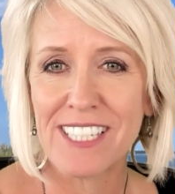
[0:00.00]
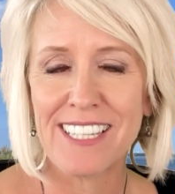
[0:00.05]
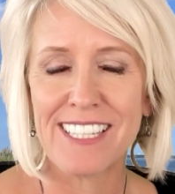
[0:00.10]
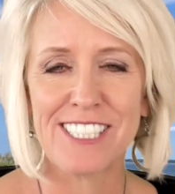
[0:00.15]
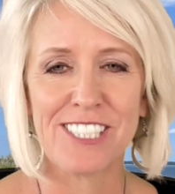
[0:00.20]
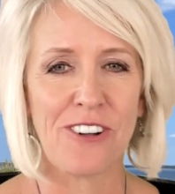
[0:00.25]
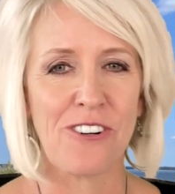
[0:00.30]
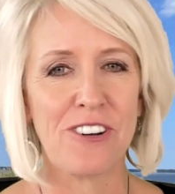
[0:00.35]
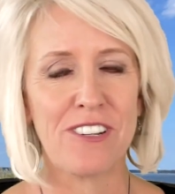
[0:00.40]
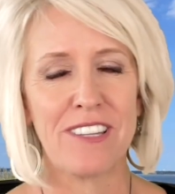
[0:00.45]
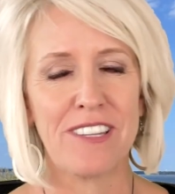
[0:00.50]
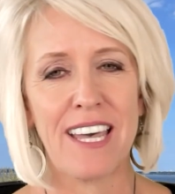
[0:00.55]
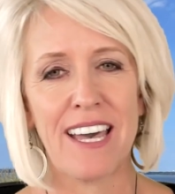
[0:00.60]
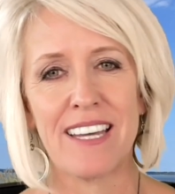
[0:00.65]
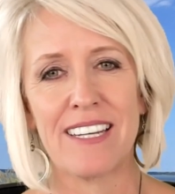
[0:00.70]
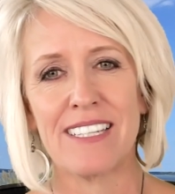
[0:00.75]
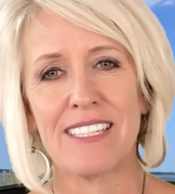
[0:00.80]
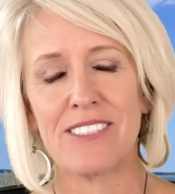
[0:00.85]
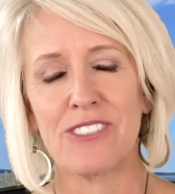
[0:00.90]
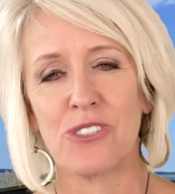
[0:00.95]
I started
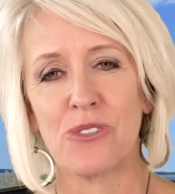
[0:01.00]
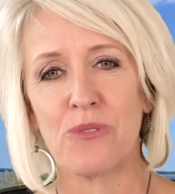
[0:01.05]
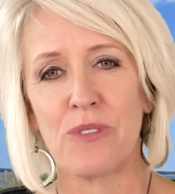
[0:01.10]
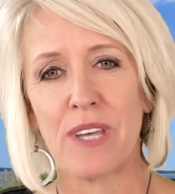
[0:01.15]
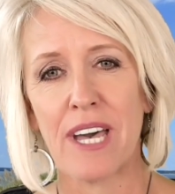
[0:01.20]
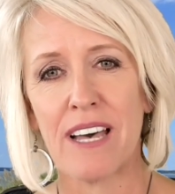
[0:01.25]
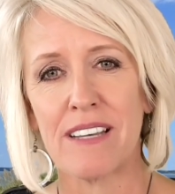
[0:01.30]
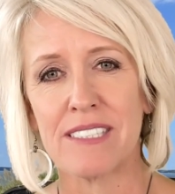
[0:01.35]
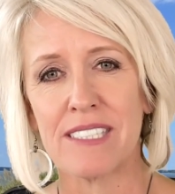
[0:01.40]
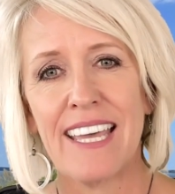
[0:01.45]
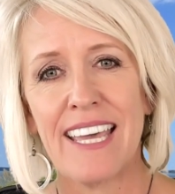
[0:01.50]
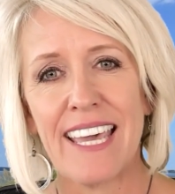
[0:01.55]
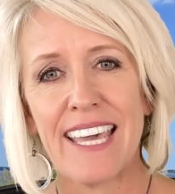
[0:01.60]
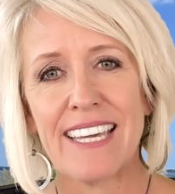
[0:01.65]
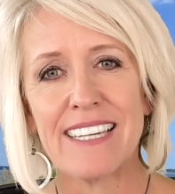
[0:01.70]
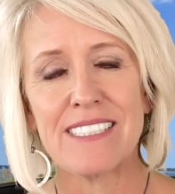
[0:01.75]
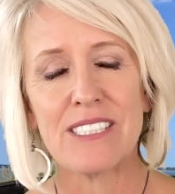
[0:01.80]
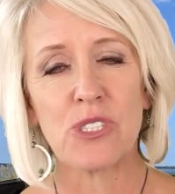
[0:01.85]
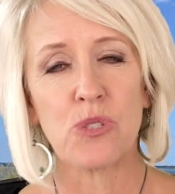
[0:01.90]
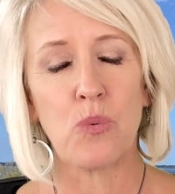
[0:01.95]
that in
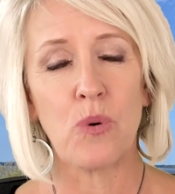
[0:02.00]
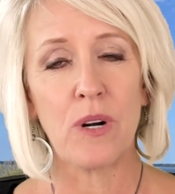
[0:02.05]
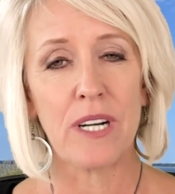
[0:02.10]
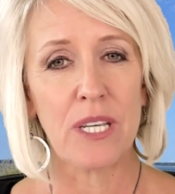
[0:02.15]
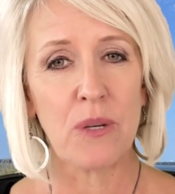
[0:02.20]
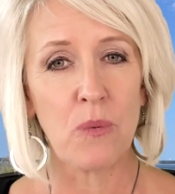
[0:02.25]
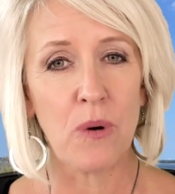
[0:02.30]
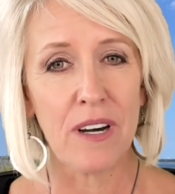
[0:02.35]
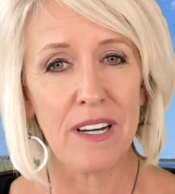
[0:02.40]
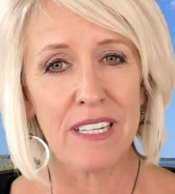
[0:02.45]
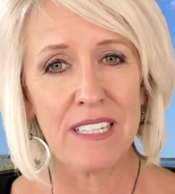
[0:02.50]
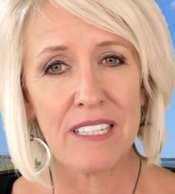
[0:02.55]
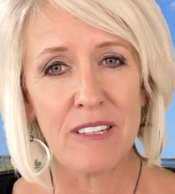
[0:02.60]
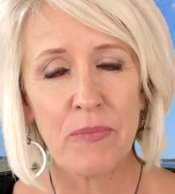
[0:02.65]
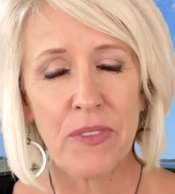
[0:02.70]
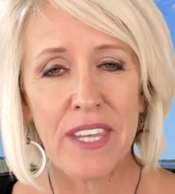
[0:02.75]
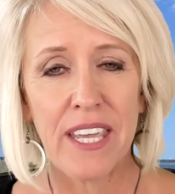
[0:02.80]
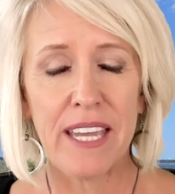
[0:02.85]
2021.